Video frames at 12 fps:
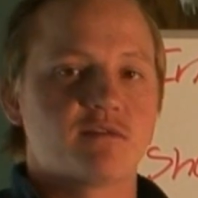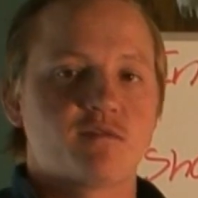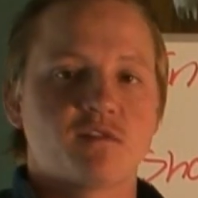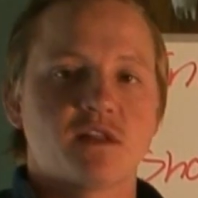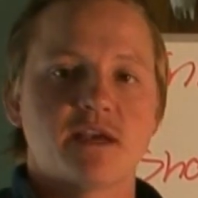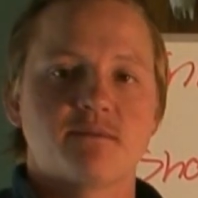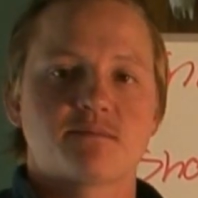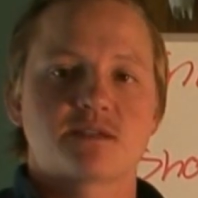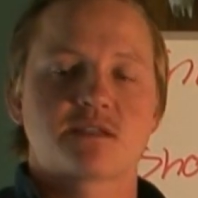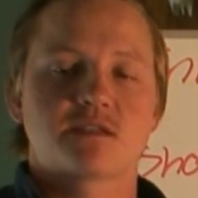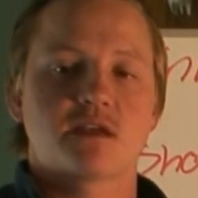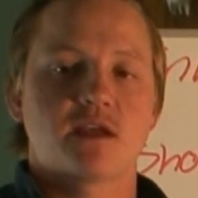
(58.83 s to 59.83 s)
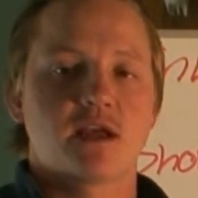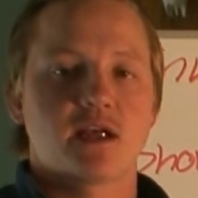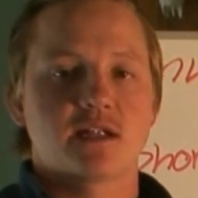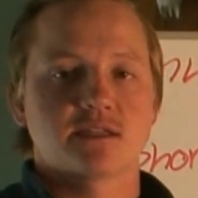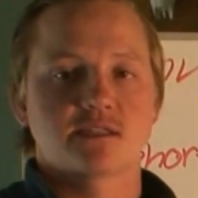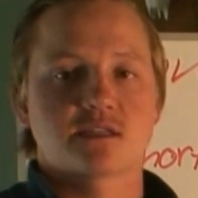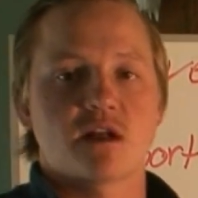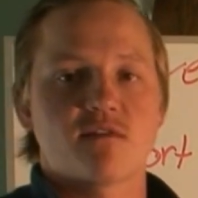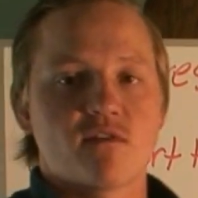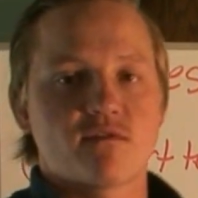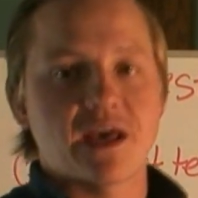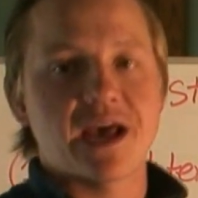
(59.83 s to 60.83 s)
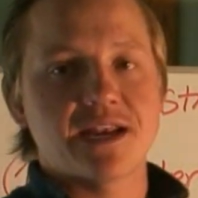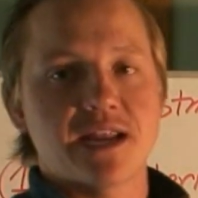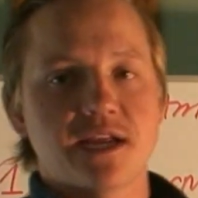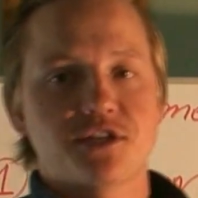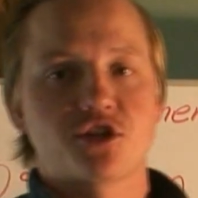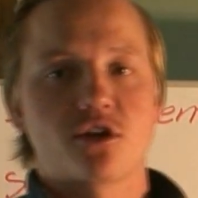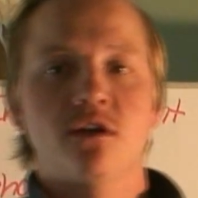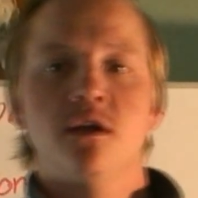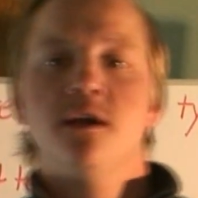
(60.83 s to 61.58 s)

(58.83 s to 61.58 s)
flips and stuff of that nature.